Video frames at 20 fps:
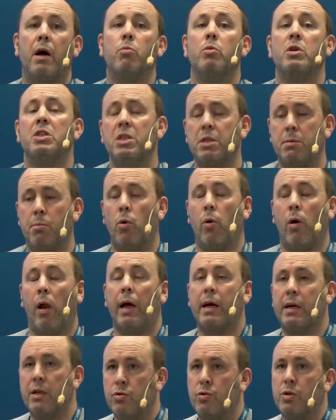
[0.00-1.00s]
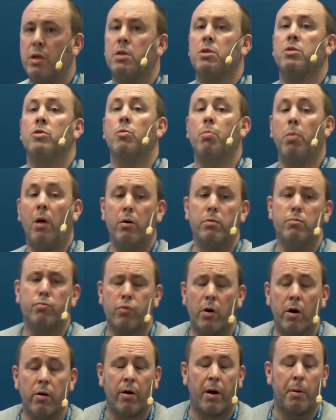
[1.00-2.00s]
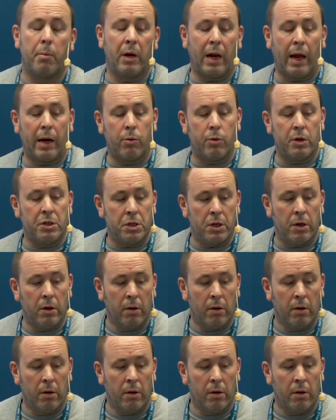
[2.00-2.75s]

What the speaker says: which is more like a traditional programming language.